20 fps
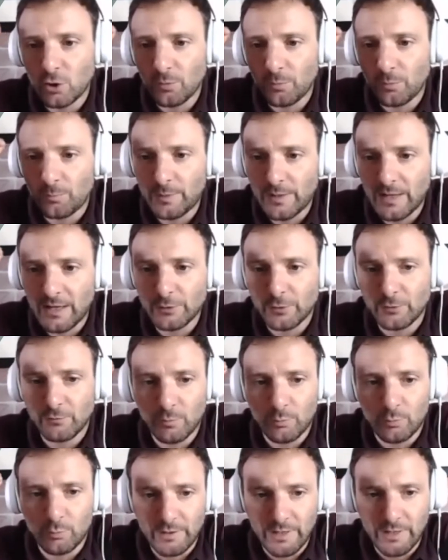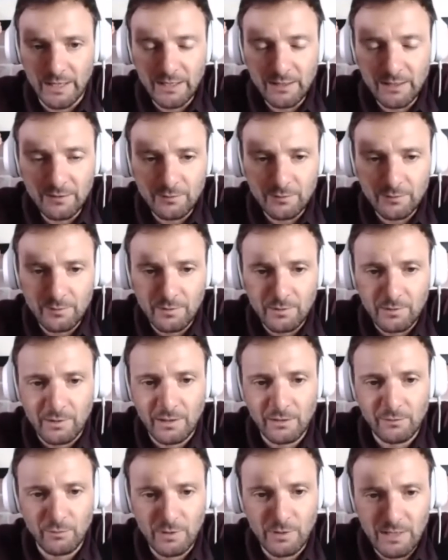part of the brain,
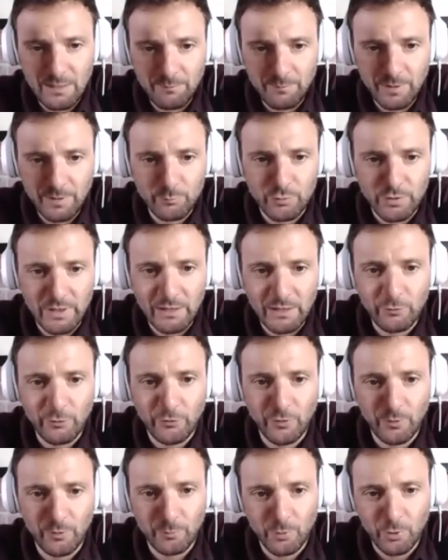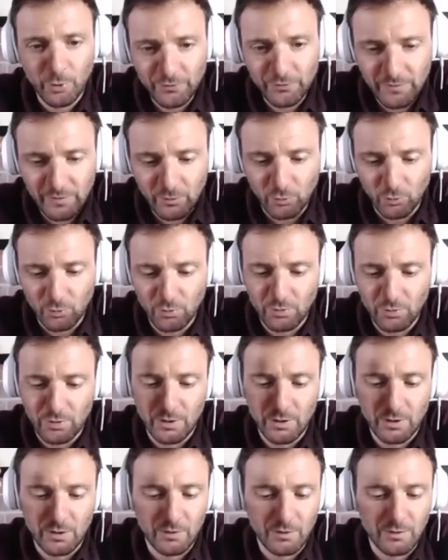in the limbic brain, the subcortical
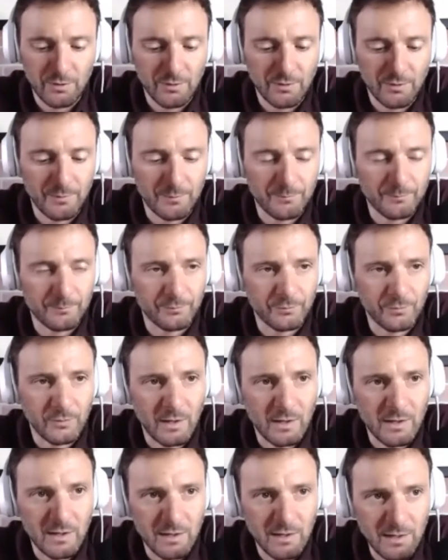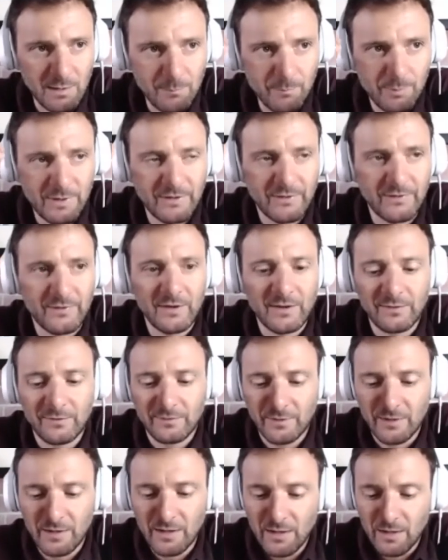implicit
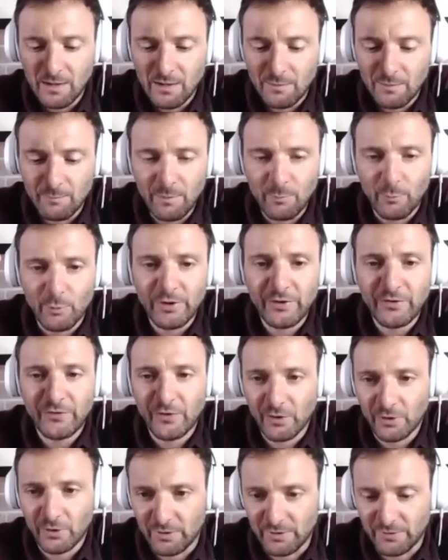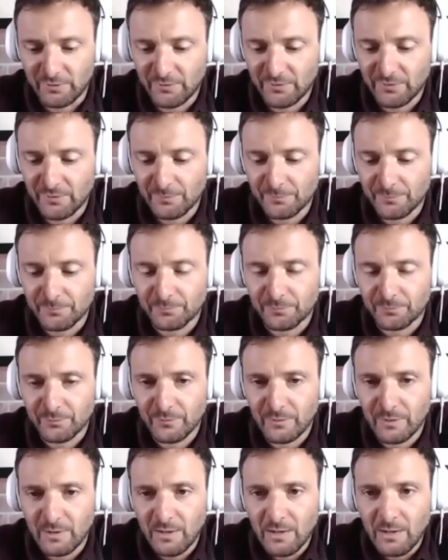memory circuits.
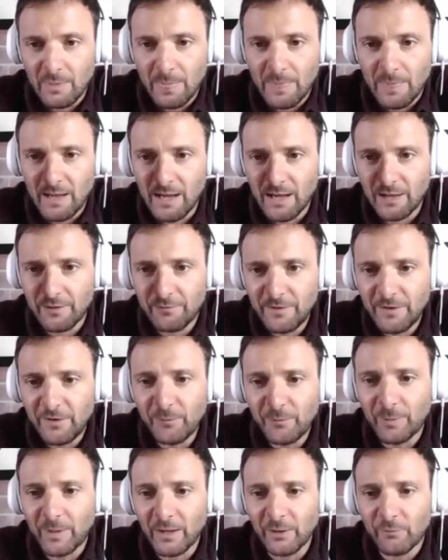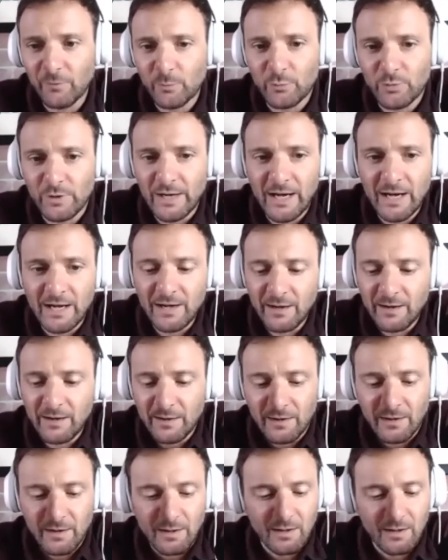And this part of the brain
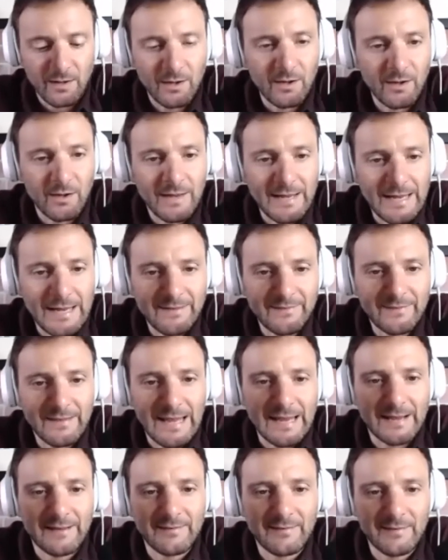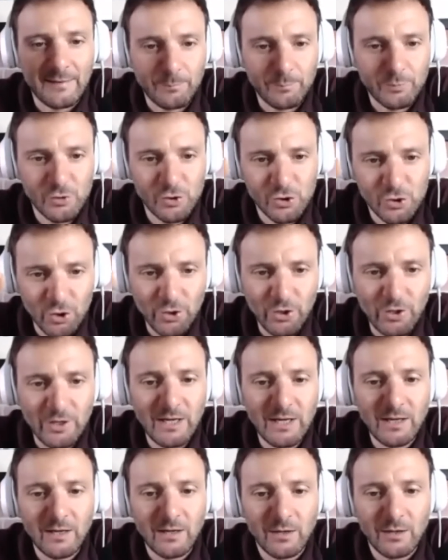is
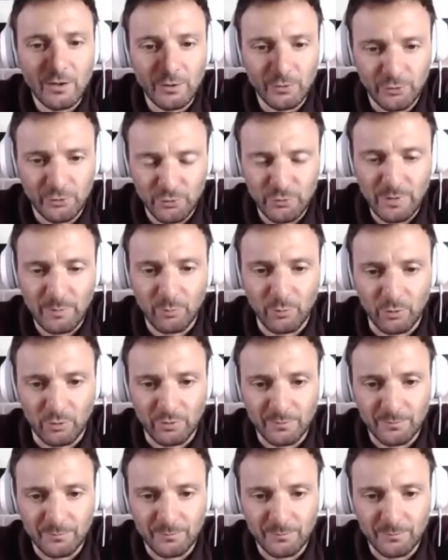exceptionally durable.